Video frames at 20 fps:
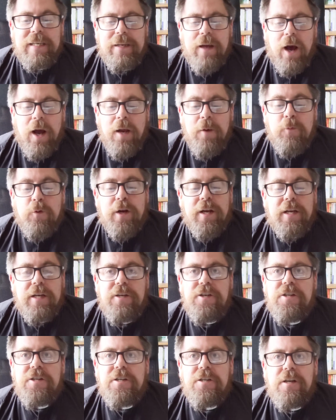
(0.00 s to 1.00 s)
in
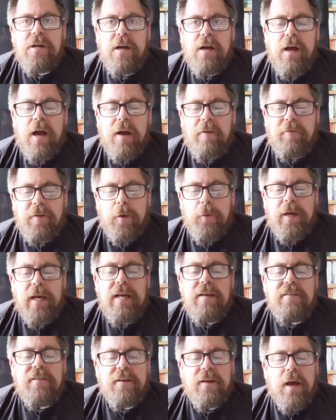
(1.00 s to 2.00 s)
Highbridge a few
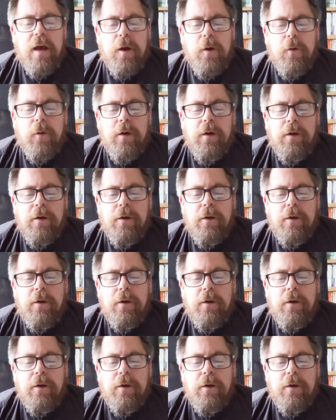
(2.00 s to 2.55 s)
years ago